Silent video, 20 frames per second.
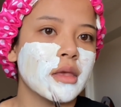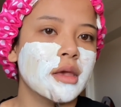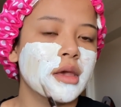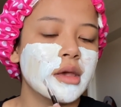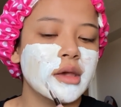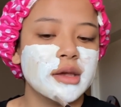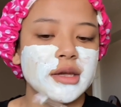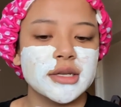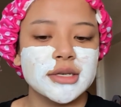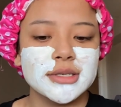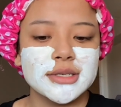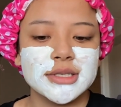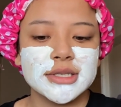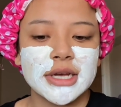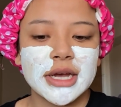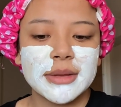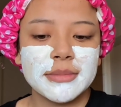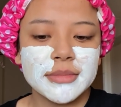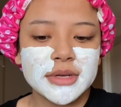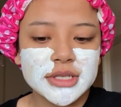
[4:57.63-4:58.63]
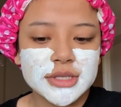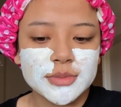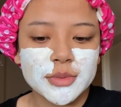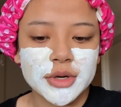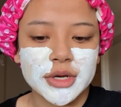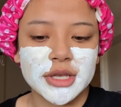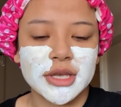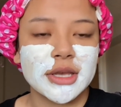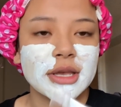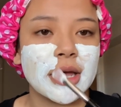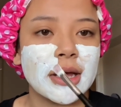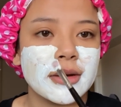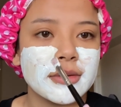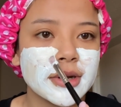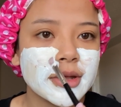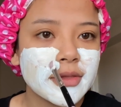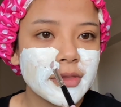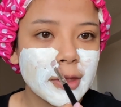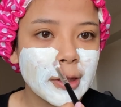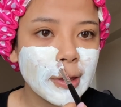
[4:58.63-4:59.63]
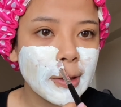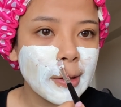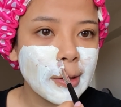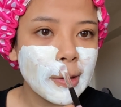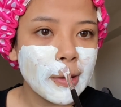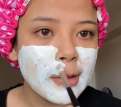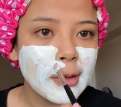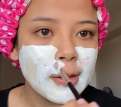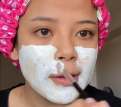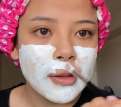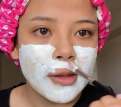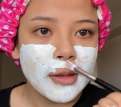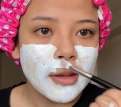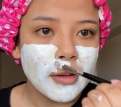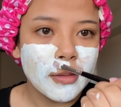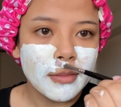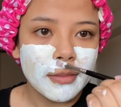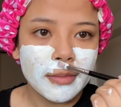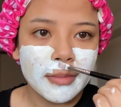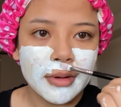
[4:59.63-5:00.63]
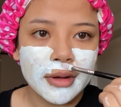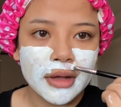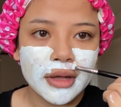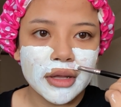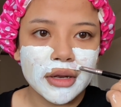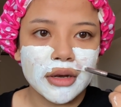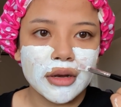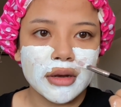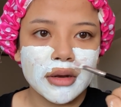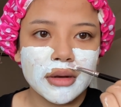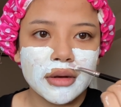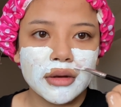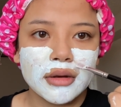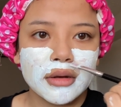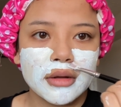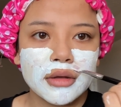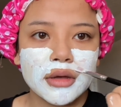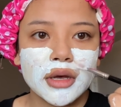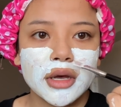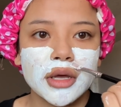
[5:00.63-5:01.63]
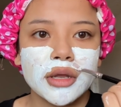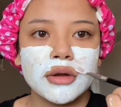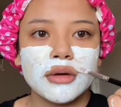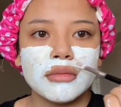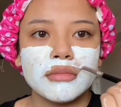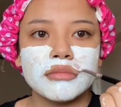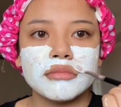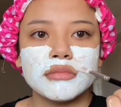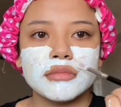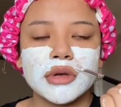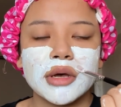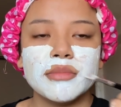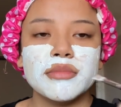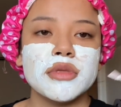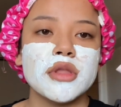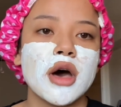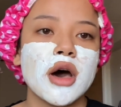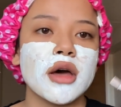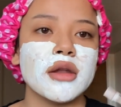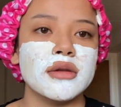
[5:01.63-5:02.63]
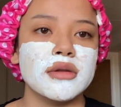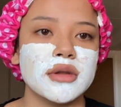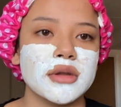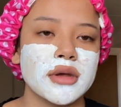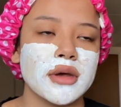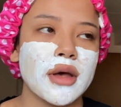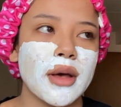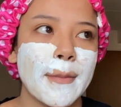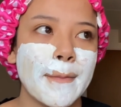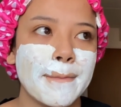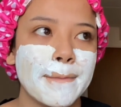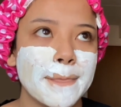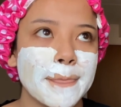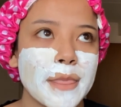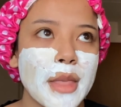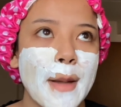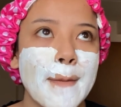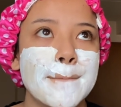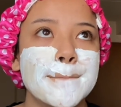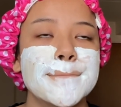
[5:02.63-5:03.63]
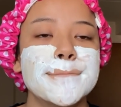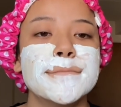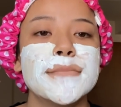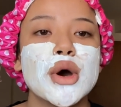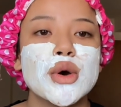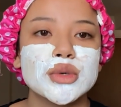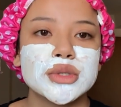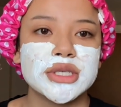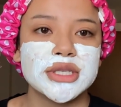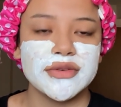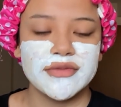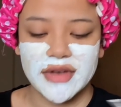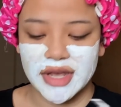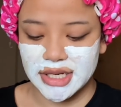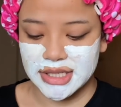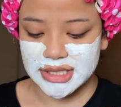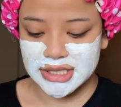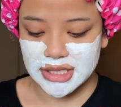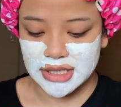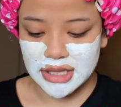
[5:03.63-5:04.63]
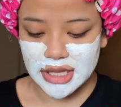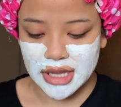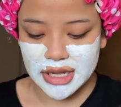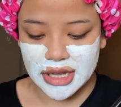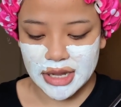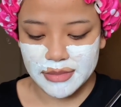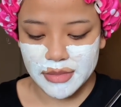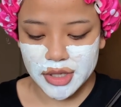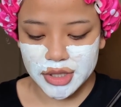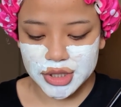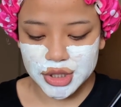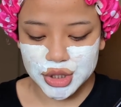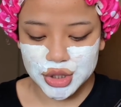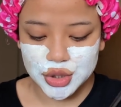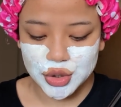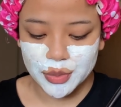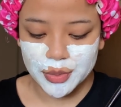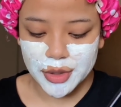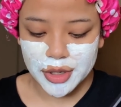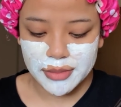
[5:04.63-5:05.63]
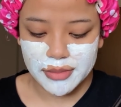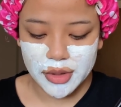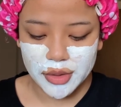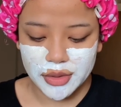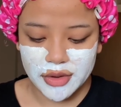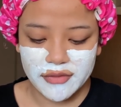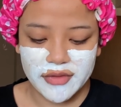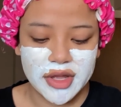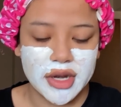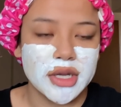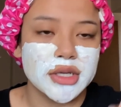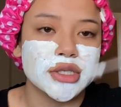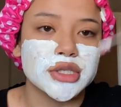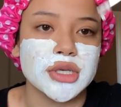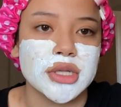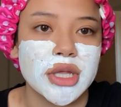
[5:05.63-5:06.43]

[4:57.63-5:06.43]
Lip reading: And I miss working out, I think. but I'm not motivated. Like, I'm not super motivated to